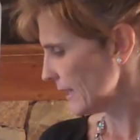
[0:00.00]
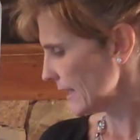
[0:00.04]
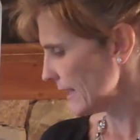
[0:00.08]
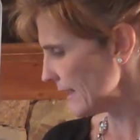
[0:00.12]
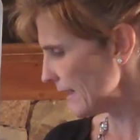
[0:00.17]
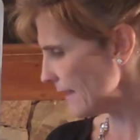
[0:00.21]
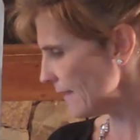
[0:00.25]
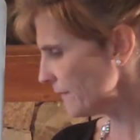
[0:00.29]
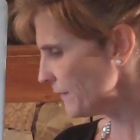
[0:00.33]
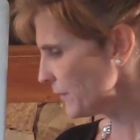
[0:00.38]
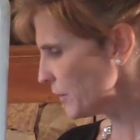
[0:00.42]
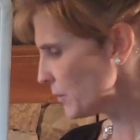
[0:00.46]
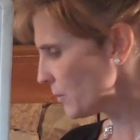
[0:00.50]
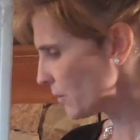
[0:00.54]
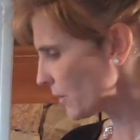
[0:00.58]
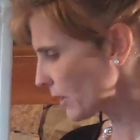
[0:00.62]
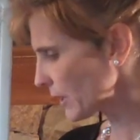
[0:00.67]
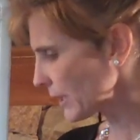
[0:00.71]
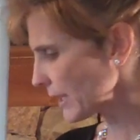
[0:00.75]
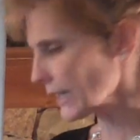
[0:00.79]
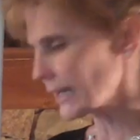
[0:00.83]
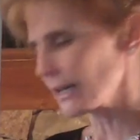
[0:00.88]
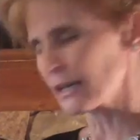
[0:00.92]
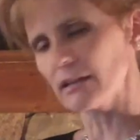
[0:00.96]
If you
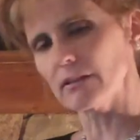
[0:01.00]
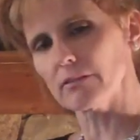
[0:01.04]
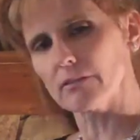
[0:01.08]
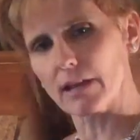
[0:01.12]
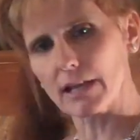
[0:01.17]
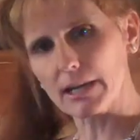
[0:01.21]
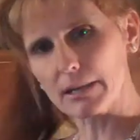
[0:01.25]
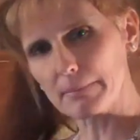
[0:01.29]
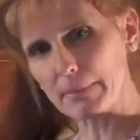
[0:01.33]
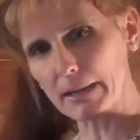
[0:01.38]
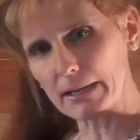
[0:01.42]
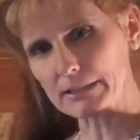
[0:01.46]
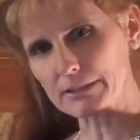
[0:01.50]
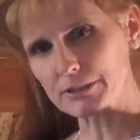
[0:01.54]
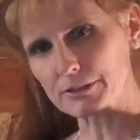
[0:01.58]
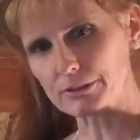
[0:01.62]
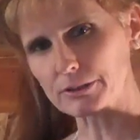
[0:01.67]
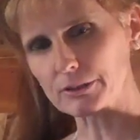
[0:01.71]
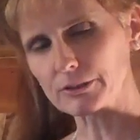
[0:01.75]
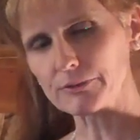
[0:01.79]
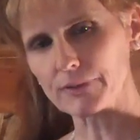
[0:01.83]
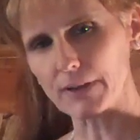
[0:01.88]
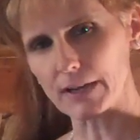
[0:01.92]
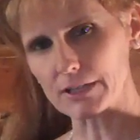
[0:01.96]
are getting a lot of
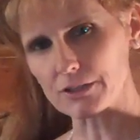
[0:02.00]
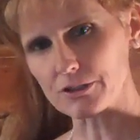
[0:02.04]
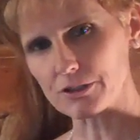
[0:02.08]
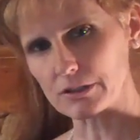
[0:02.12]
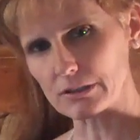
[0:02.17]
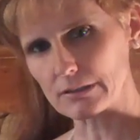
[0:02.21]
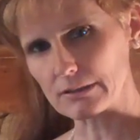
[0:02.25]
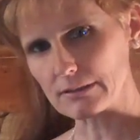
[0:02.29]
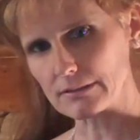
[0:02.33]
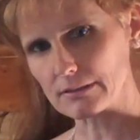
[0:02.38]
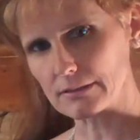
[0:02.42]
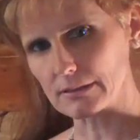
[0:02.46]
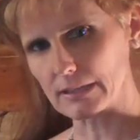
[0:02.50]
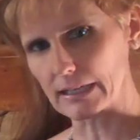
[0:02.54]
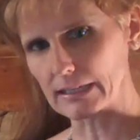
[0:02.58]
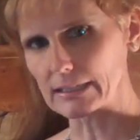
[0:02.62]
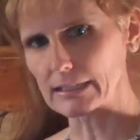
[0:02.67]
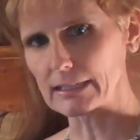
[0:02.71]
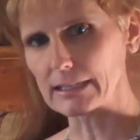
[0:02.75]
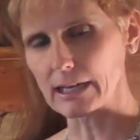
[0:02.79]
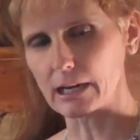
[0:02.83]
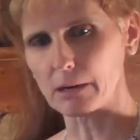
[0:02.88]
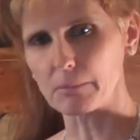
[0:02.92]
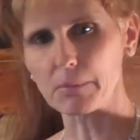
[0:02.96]
bacterial infections and
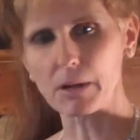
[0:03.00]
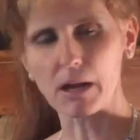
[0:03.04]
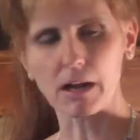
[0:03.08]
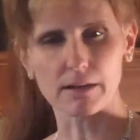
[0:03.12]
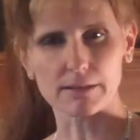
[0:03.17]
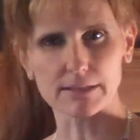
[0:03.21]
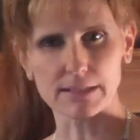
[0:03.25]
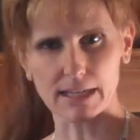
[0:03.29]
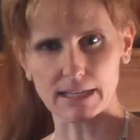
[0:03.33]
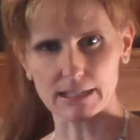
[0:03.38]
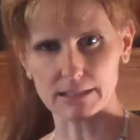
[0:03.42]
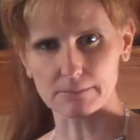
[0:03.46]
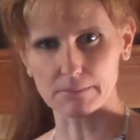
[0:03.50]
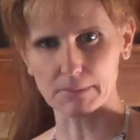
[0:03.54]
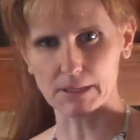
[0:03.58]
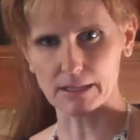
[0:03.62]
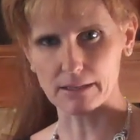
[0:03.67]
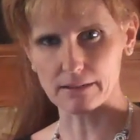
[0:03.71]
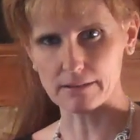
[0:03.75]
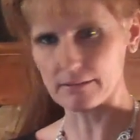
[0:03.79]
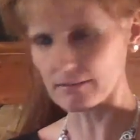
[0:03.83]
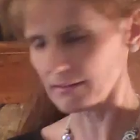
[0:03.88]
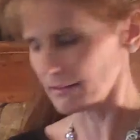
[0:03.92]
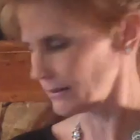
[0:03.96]
need help, contact
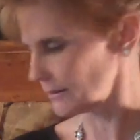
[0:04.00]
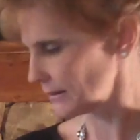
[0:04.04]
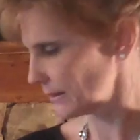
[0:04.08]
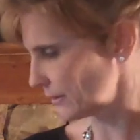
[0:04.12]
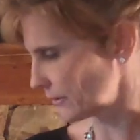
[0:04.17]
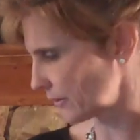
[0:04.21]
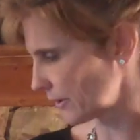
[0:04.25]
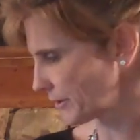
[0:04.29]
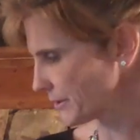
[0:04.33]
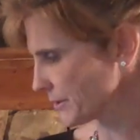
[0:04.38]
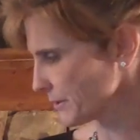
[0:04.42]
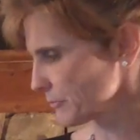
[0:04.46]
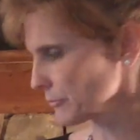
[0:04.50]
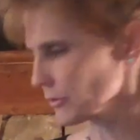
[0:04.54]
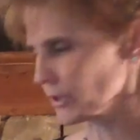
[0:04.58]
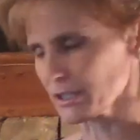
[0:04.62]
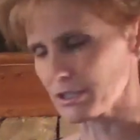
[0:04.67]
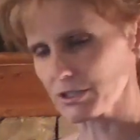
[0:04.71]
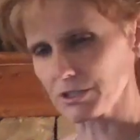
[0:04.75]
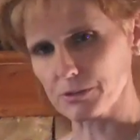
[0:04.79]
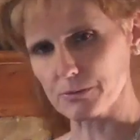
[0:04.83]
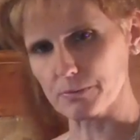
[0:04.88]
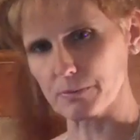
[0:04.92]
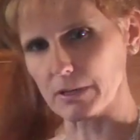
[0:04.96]
me. There are some
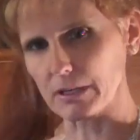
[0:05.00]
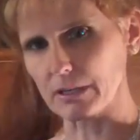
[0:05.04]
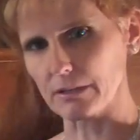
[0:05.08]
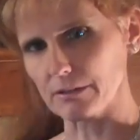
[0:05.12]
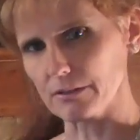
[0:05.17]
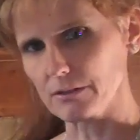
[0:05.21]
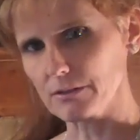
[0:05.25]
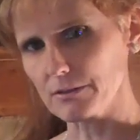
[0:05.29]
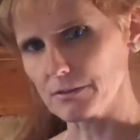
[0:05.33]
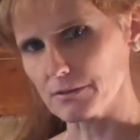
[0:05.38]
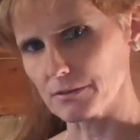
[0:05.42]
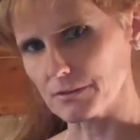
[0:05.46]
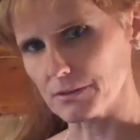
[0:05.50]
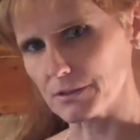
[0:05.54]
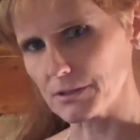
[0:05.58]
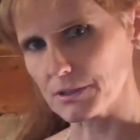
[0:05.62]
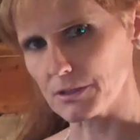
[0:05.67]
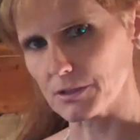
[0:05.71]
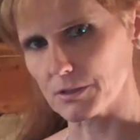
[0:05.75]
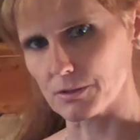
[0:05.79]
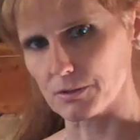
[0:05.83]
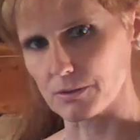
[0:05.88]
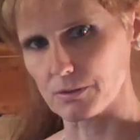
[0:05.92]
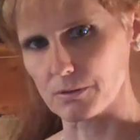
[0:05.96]
crutches we can use
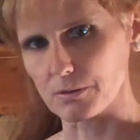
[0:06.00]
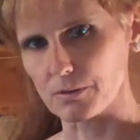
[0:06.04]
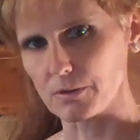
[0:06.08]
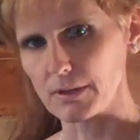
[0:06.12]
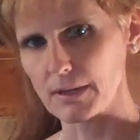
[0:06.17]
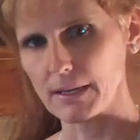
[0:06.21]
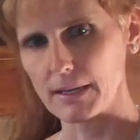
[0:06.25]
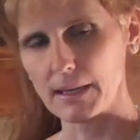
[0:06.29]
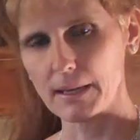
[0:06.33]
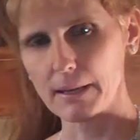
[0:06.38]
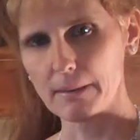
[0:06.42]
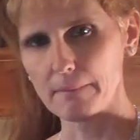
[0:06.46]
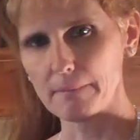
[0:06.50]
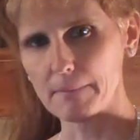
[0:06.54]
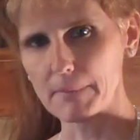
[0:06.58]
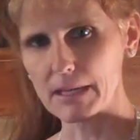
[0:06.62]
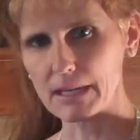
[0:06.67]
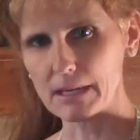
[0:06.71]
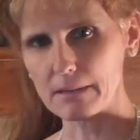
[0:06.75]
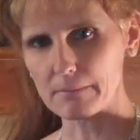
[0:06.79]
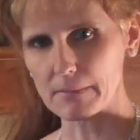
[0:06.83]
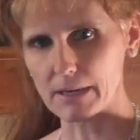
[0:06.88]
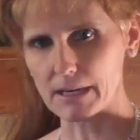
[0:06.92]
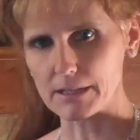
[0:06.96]
to
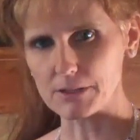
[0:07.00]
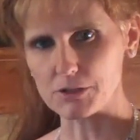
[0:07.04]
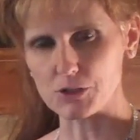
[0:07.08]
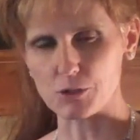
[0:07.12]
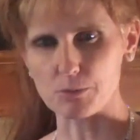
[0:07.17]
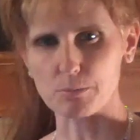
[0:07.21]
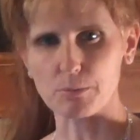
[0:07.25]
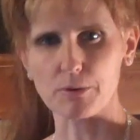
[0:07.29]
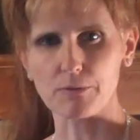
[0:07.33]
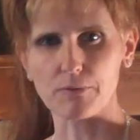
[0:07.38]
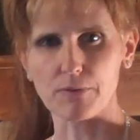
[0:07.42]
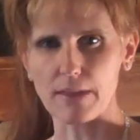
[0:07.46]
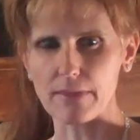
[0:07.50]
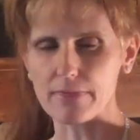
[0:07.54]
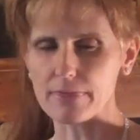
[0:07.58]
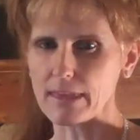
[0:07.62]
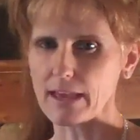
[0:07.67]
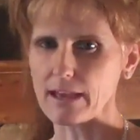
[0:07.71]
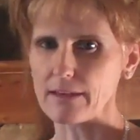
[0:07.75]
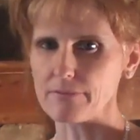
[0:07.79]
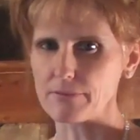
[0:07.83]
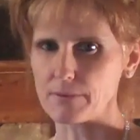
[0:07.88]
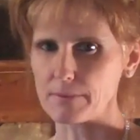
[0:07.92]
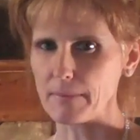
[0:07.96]
minimize or prevent
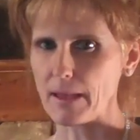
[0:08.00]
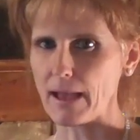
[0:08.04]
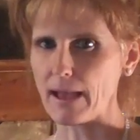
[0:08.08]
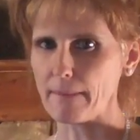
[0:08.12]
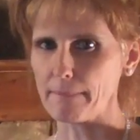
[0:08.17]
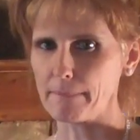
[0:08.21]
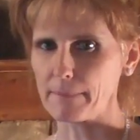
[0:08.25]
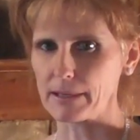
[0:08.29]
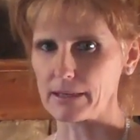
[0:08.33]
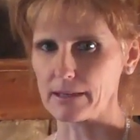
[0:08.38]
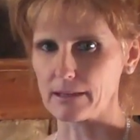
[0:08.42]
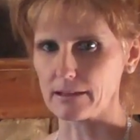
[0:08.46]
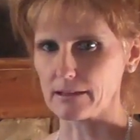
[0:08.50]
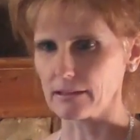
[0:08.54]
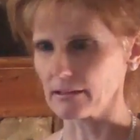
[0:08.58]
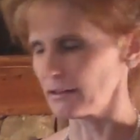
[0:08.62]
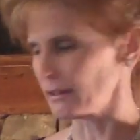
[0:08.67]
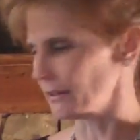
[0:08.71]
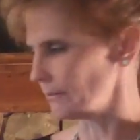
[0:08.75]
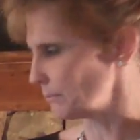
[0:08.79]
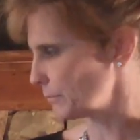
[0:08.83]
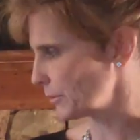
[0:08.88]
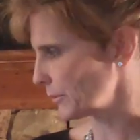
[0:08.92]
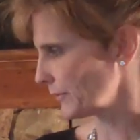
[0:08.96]
that from happening
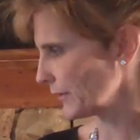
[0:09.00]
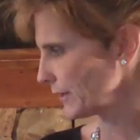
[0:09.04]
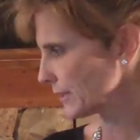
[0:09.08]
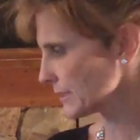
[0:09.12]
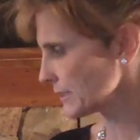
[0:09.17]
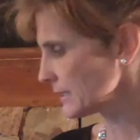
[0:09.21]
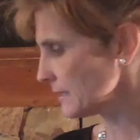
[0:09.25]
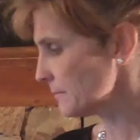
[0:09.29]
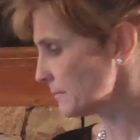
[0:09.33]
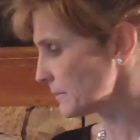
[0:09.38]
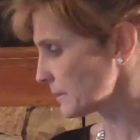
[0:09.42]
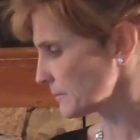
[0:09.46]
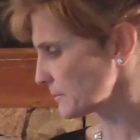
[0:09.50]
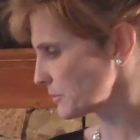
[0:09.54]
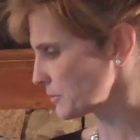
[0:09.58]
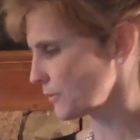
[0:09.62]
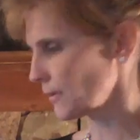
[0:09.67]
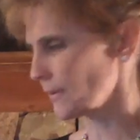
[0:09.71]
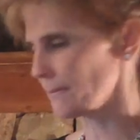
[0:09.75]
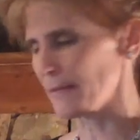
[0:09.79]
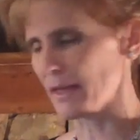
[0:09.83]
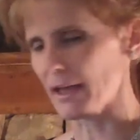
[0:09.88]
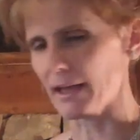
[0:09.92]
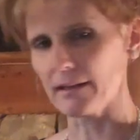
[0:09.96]
and prevent symptoms
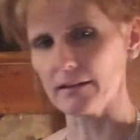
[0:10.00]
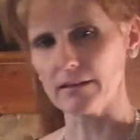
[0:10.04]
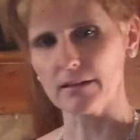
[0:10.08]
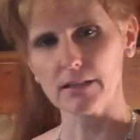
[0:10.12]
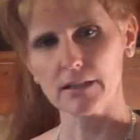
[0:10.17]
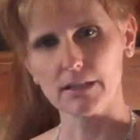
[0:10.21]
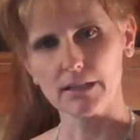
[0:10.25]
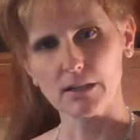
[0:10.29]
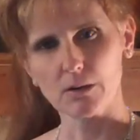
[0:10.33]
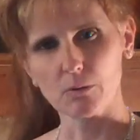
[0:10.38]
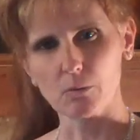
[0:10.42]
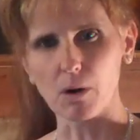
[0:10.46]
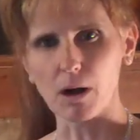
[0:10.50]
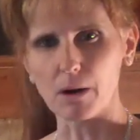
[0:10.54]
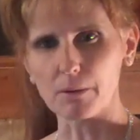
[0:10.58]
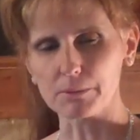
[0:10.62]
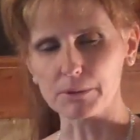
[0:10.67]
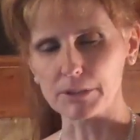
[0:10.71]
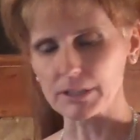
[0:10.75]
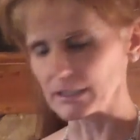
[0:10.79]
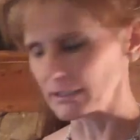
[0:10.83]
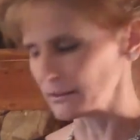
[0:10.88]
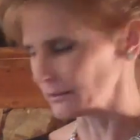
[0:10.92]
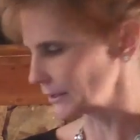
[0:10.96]
from that while
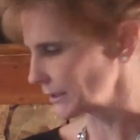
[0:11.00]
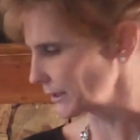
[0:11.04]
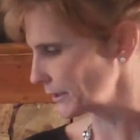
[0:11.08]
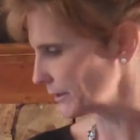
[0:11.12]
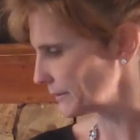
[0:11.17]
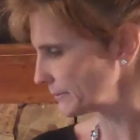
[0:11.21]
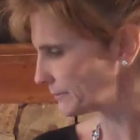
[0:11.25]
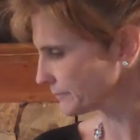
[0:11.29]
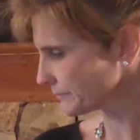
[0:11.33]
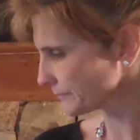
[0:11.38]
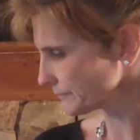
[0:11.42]
we're healing you.